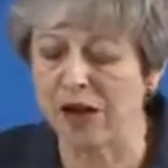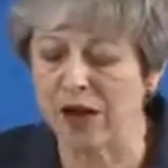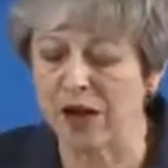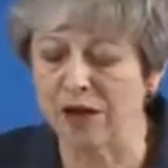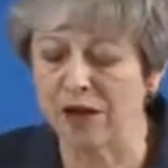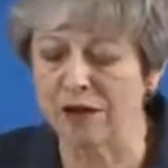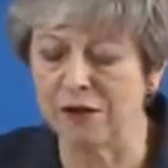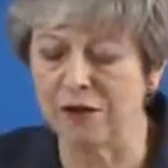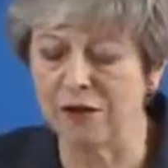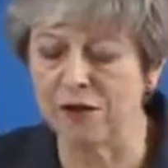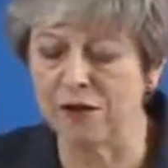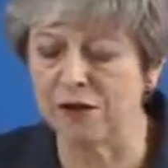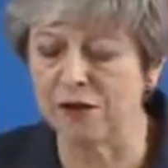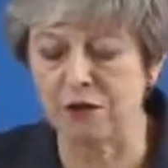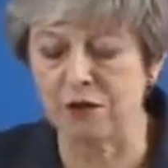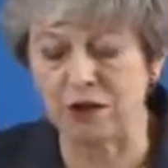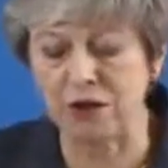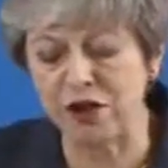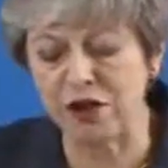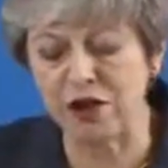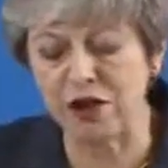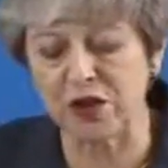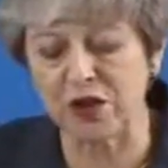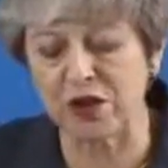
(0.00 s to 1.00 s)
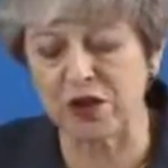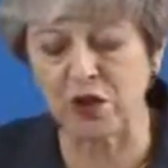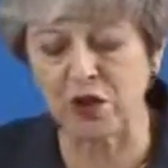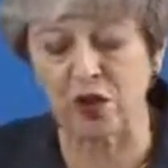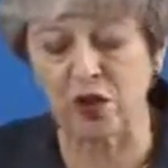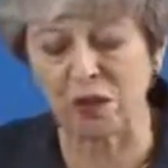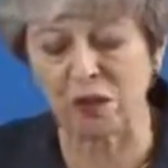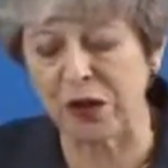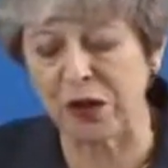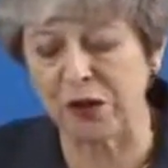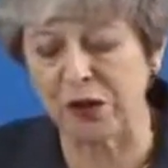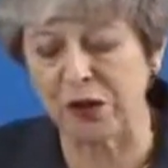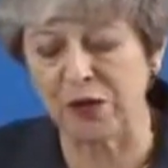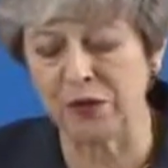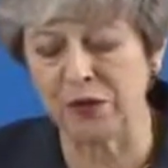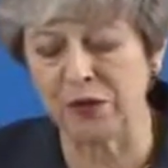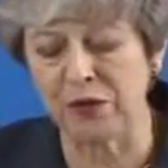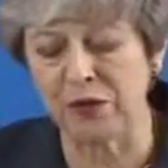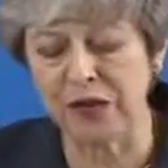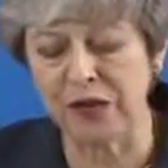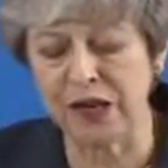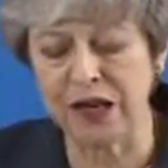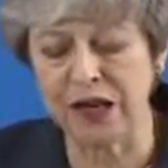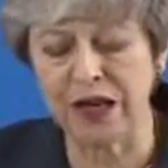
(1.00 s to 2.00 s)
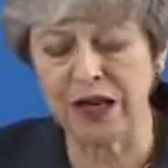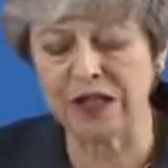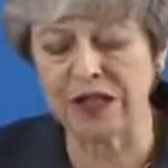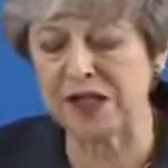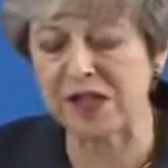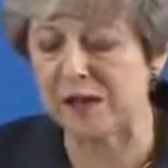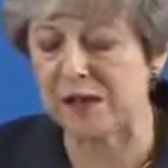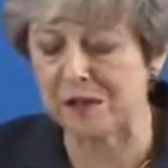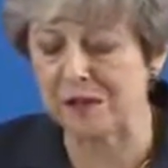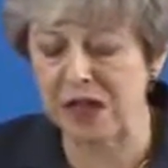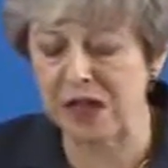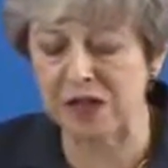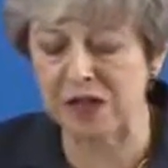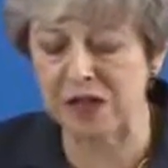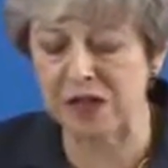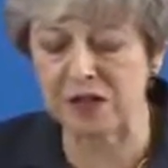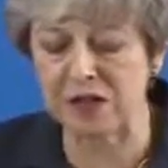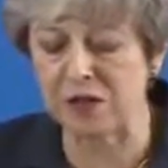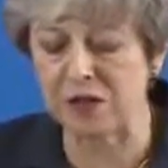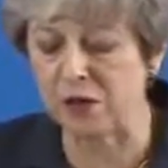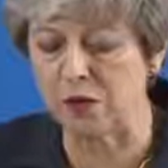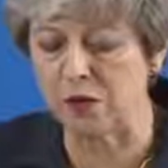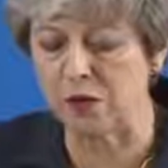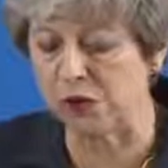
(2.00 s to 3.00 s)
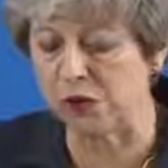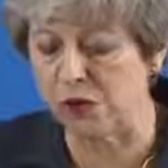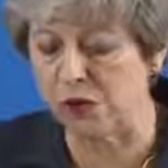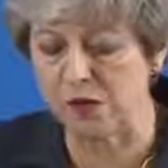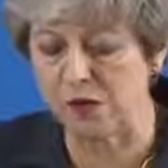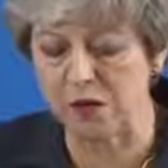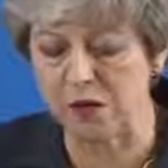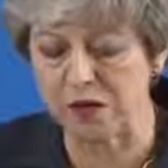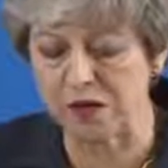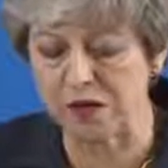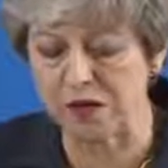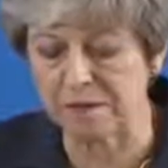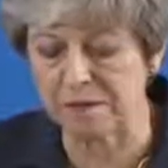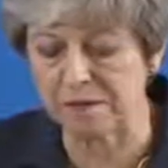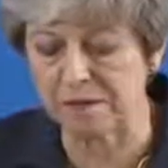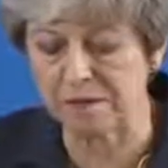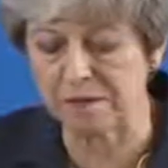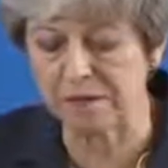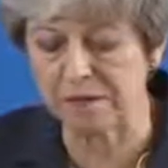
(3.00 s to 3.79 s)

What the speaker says: Irish or British or both as they may so choose.